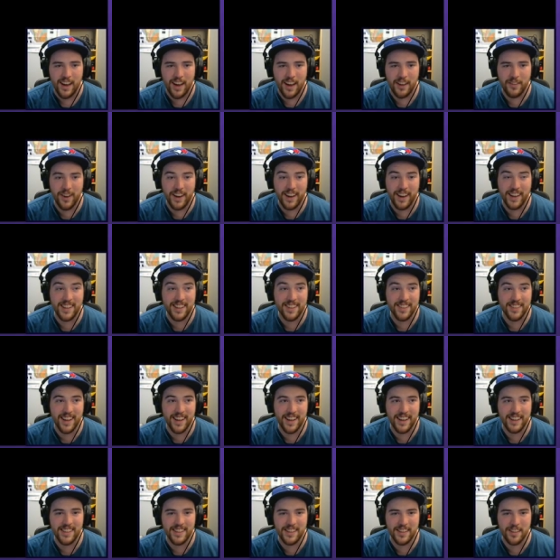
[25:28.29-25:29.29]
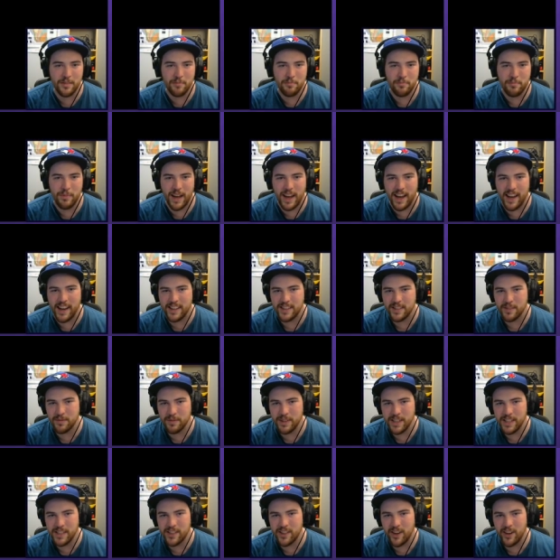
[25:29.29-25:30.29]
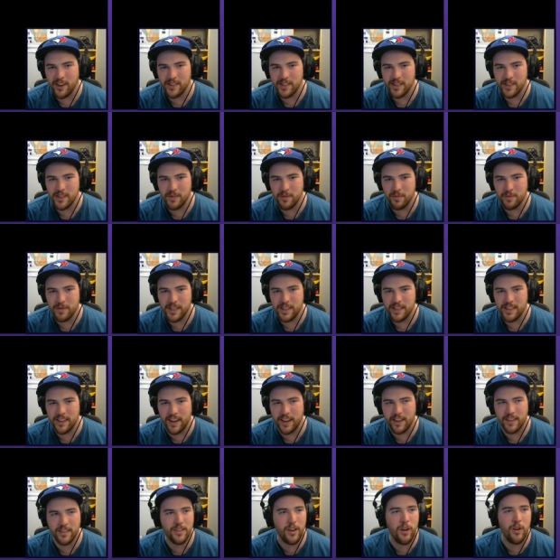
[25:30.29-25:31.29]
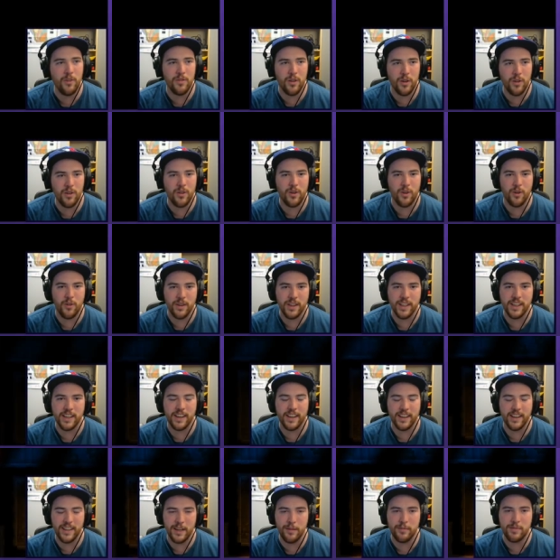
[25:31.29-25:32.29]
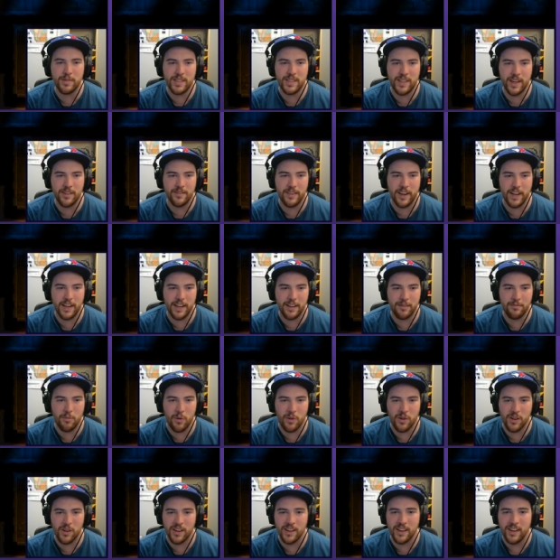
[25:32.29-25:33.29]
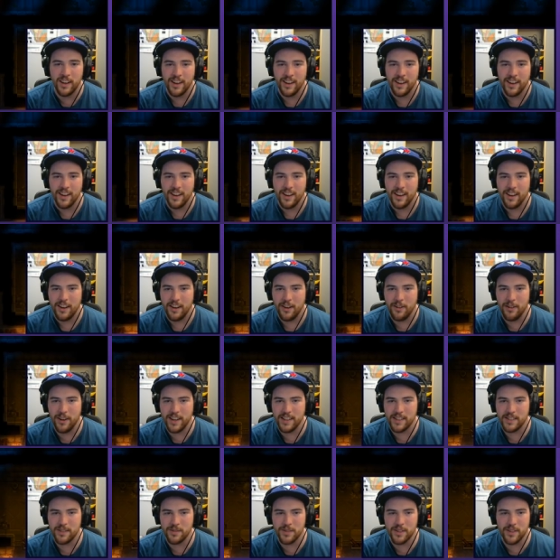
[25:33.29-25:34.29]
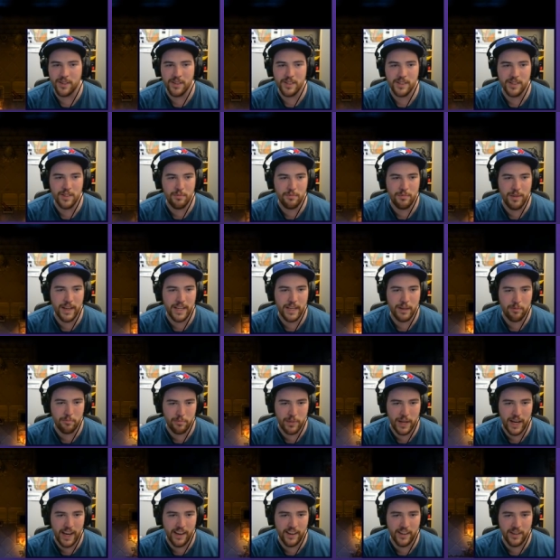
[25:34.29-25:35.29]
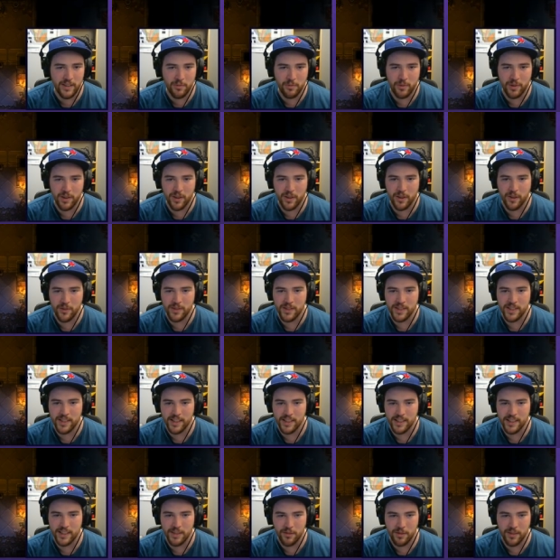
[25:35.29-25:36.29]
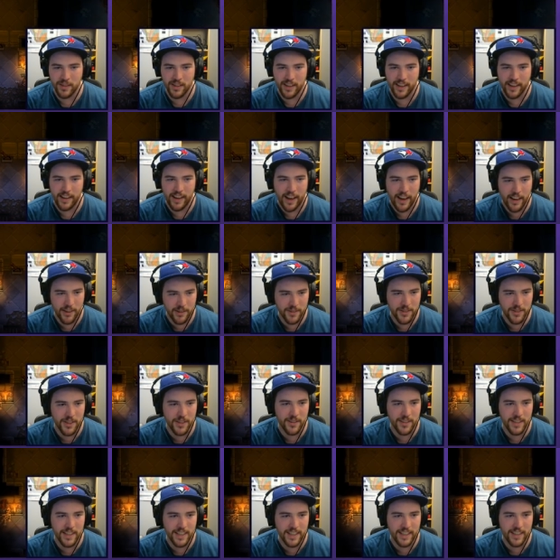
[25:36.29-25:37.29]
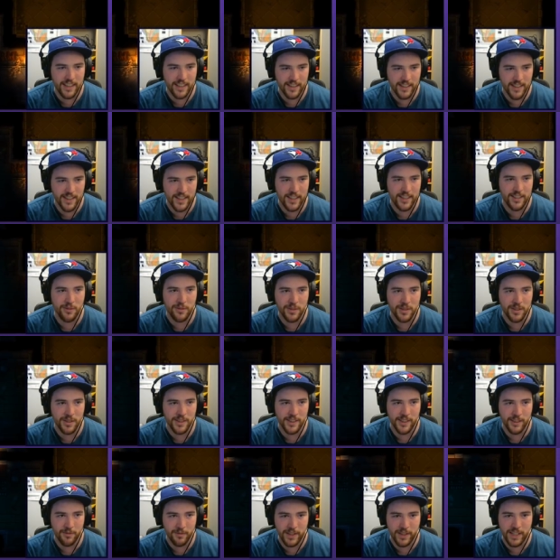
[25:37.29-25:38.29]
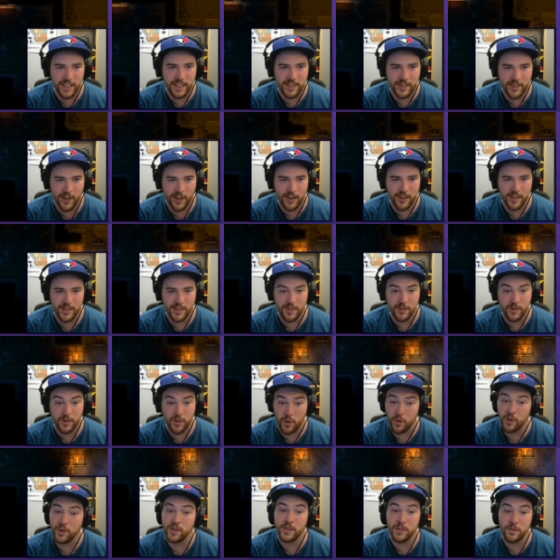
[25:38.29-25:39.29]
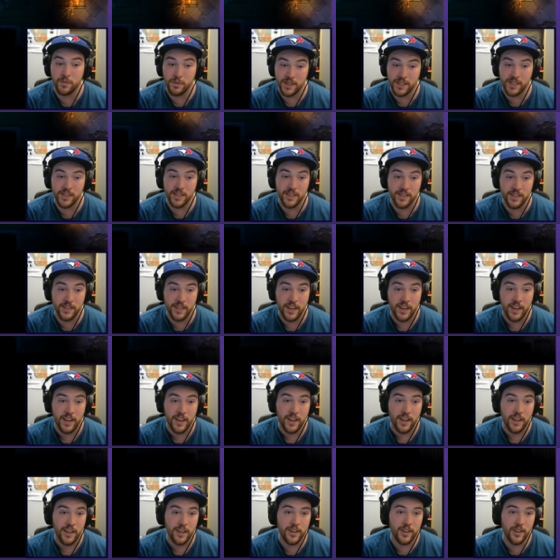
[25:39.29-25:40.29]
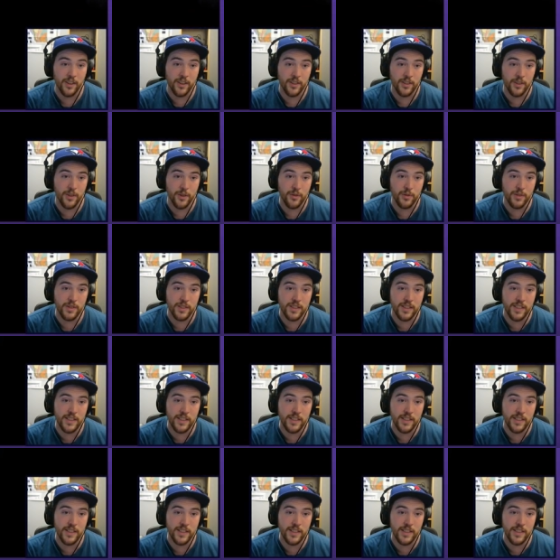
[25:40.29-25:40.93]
Have I collected the max recharges from this? I oh no no no it, it keeps generating more. Okay, so as long as you make it back to one of those things, you can like healthily continually recharge your torch, which is good news.